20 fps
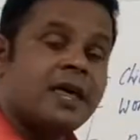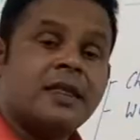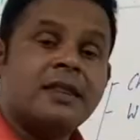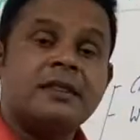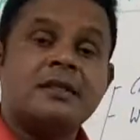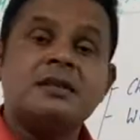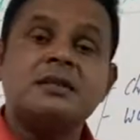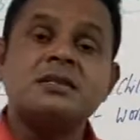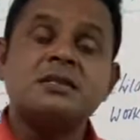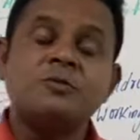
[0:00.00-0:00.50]

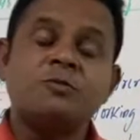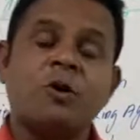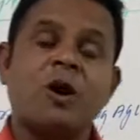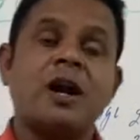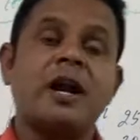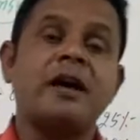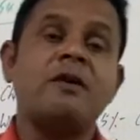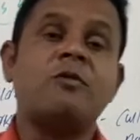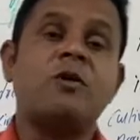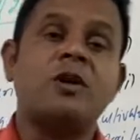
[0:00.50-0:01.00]
This is what
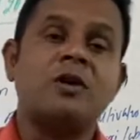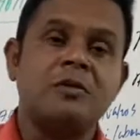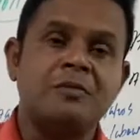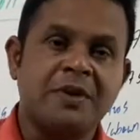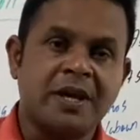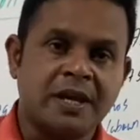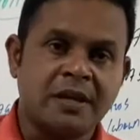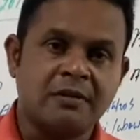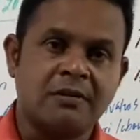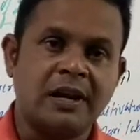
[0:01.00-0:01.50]
I want to
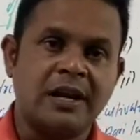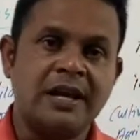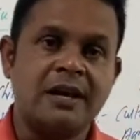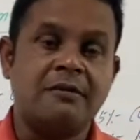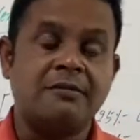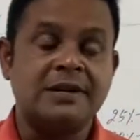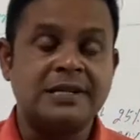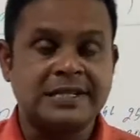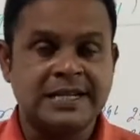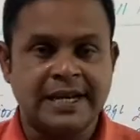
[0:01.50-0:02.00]
make it clear
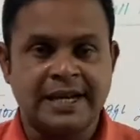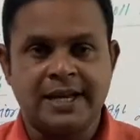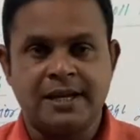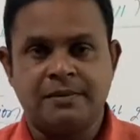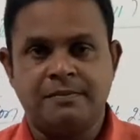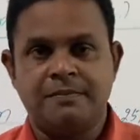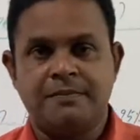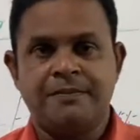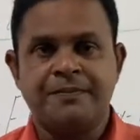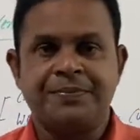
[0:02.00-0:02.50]
once
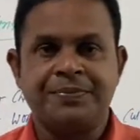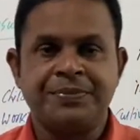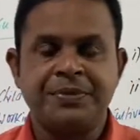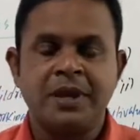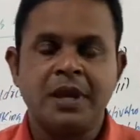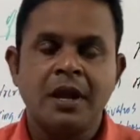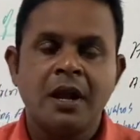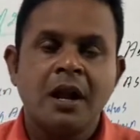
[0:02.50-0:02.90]
again.